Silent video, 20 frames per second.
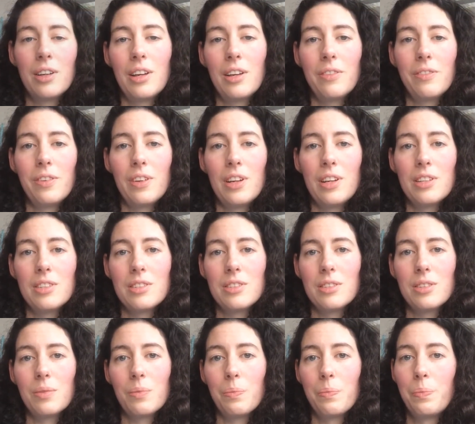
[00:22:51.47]
if it
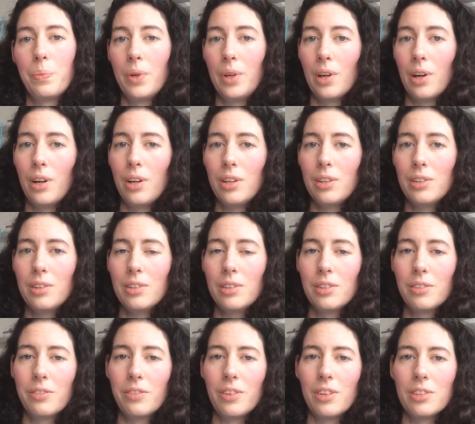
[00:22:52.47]
is beyond the
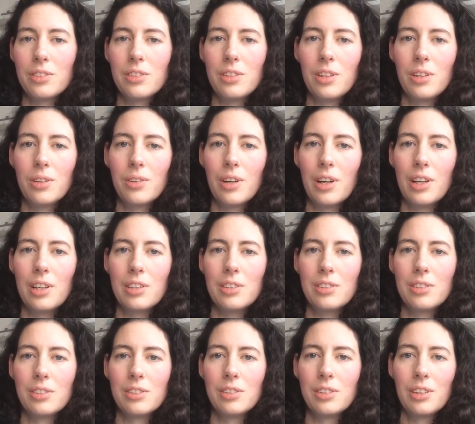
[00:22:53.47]
velocity
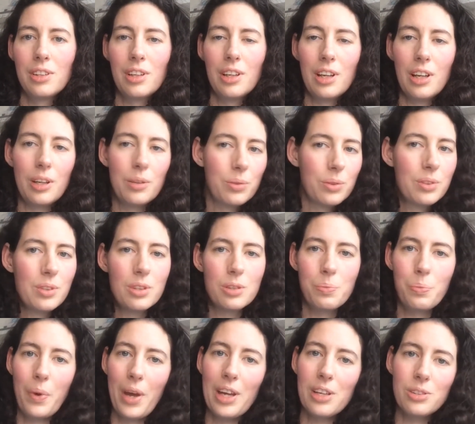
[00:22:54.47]
horizon, it will
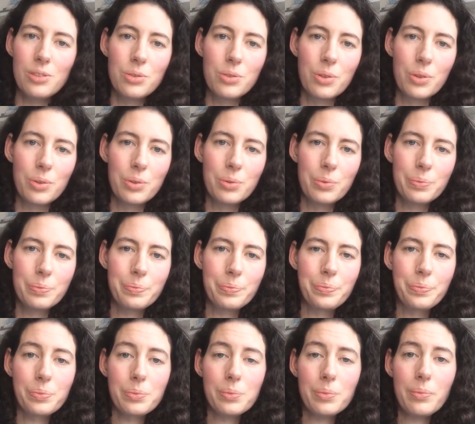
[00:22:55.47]
just pass through.
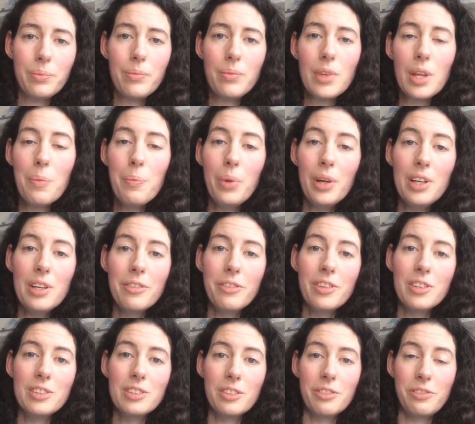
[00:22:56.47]
But if
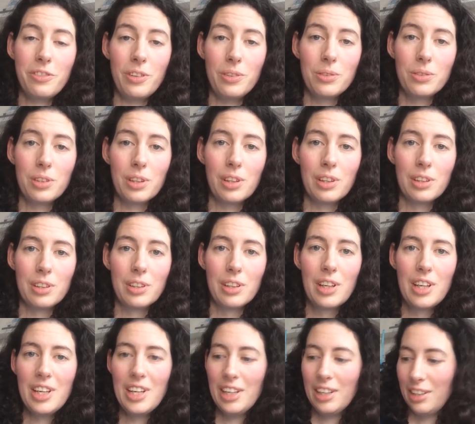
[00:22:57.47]
it's a photon
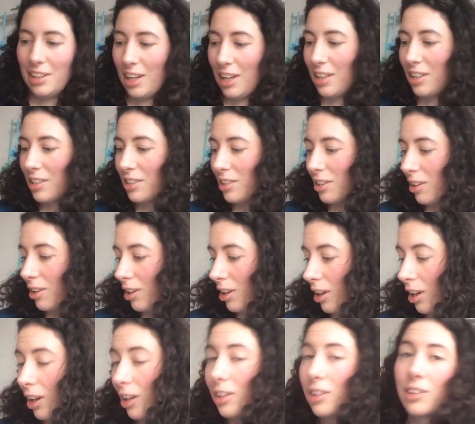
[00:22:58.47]
that is
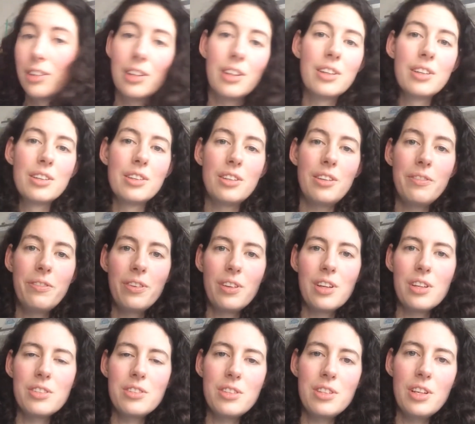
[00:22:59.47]
on the
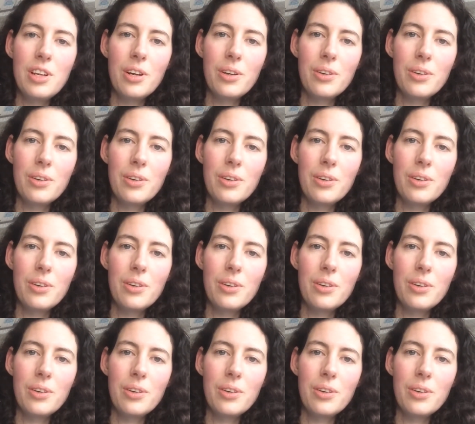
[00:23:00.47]
velocity